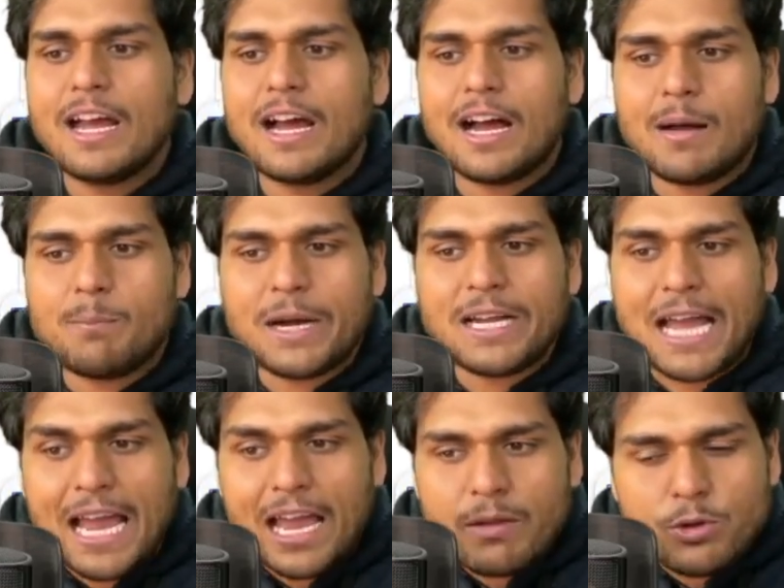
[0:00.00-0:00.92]
But
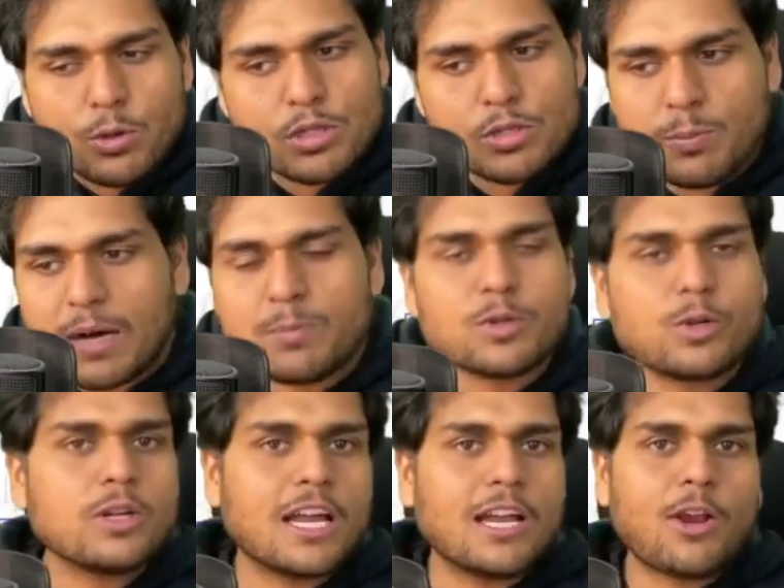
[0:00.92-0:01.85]
I have used Burp
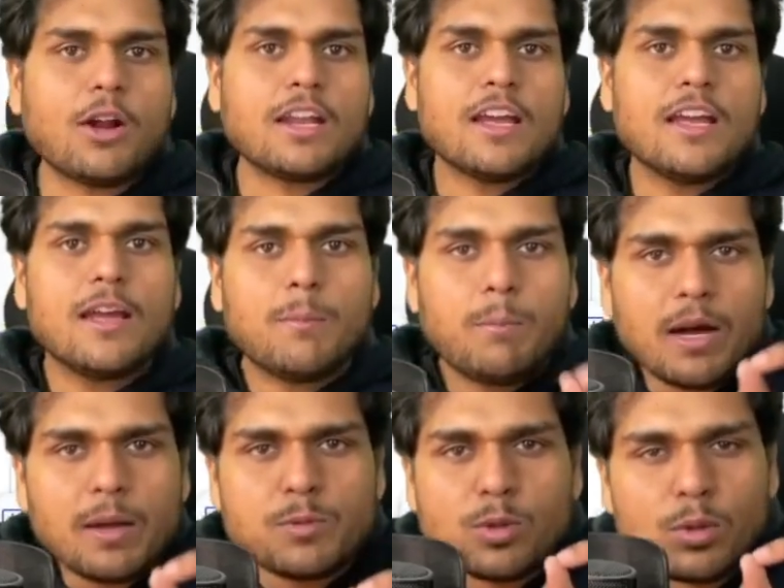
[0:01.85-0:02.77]
Suite a lot.
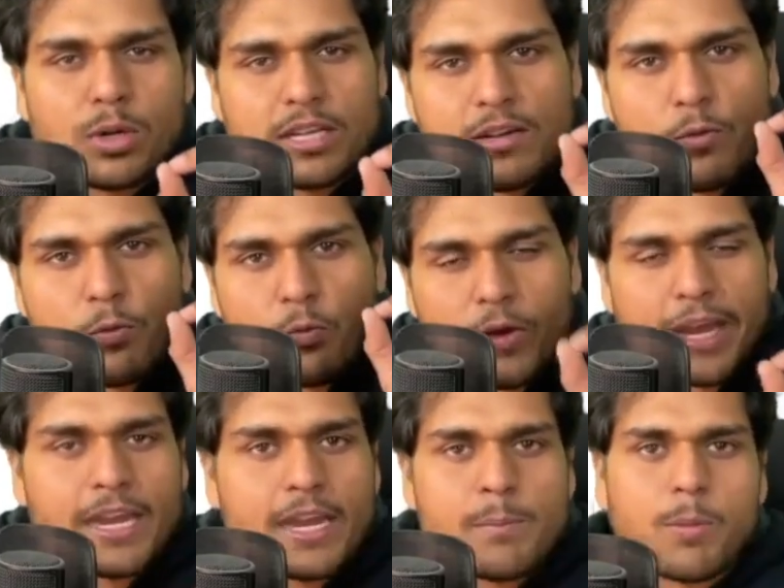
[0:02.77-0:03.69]
Burp Suite is a
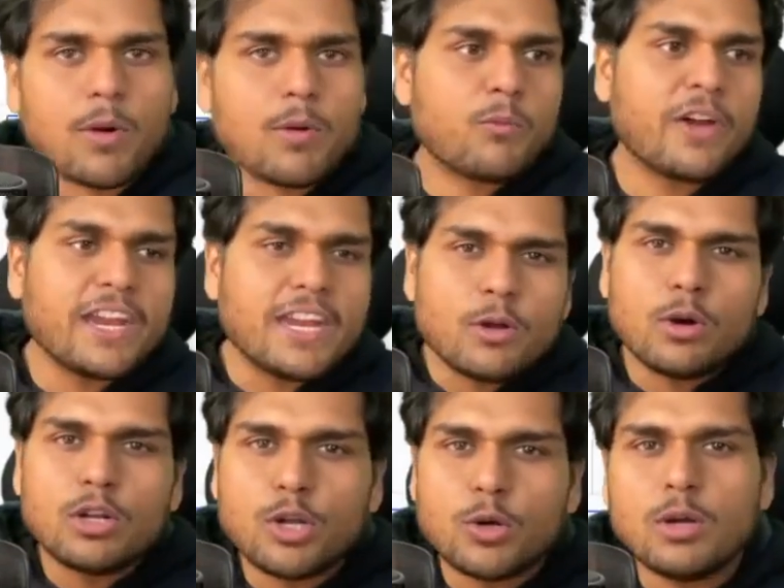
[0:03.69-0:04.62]
very
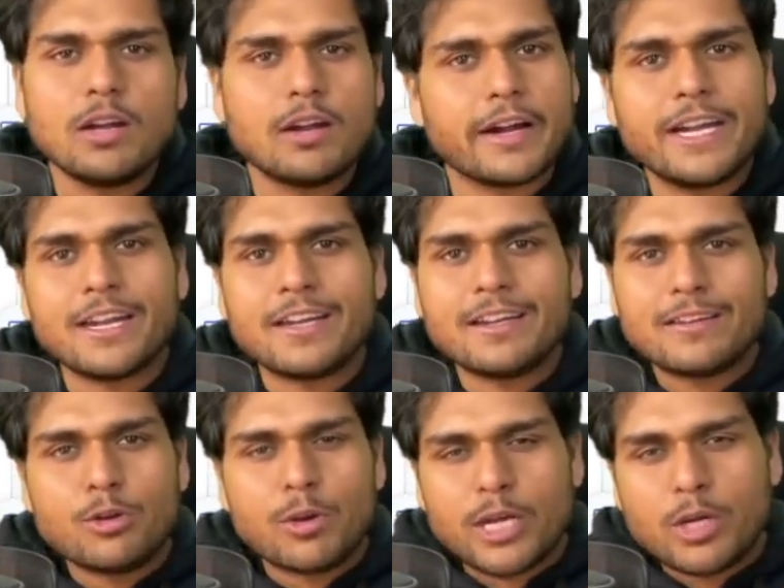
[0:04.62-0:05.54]
good tool, right?
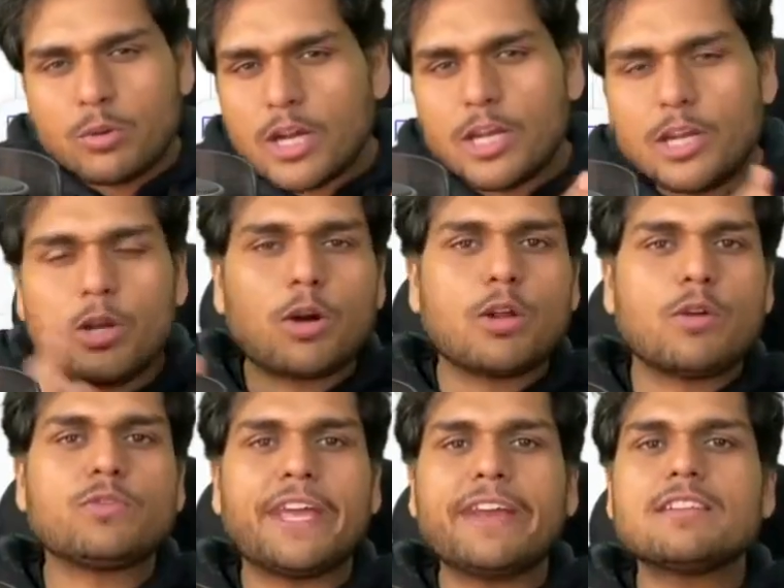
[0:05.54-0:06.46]
You can do a lot
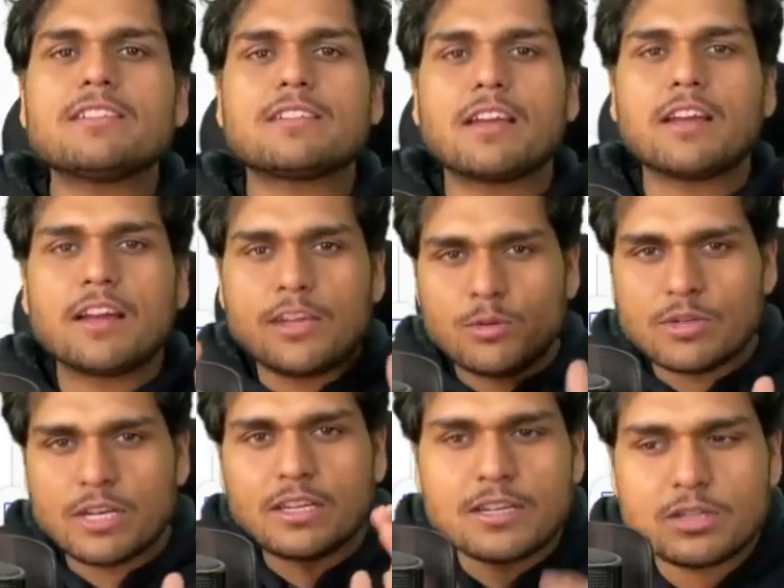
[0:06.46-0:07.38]
of things
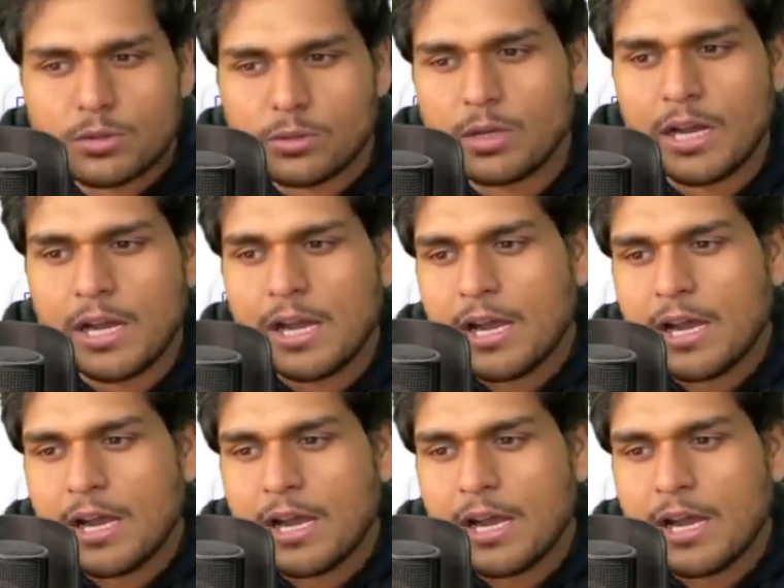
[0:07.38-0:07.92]
using this tool.